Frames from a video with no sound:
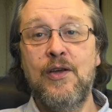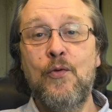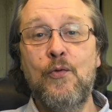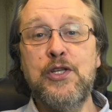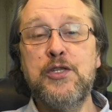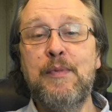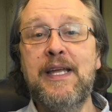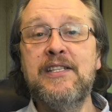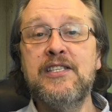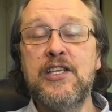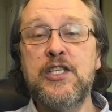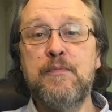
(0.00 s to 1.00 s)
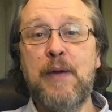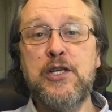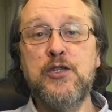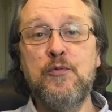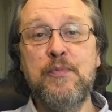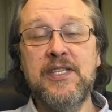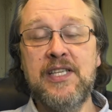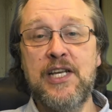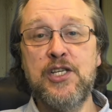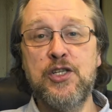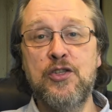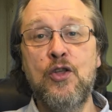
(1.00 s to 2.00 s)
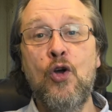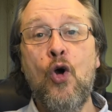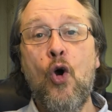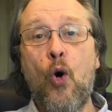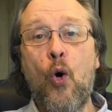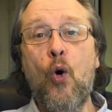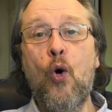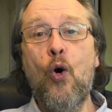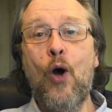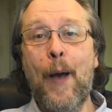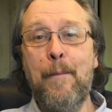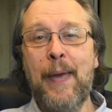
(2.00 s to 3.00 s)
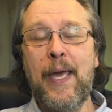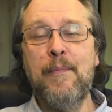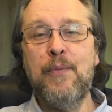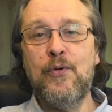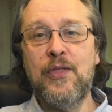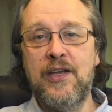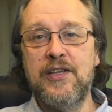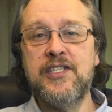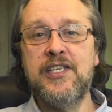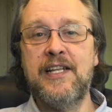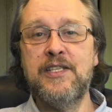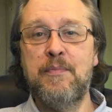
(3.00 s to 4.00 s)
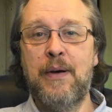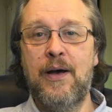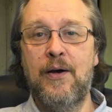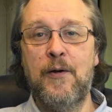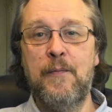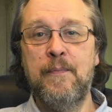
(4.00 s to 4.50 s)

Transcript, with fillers: which means a special possession or a people that are set apart.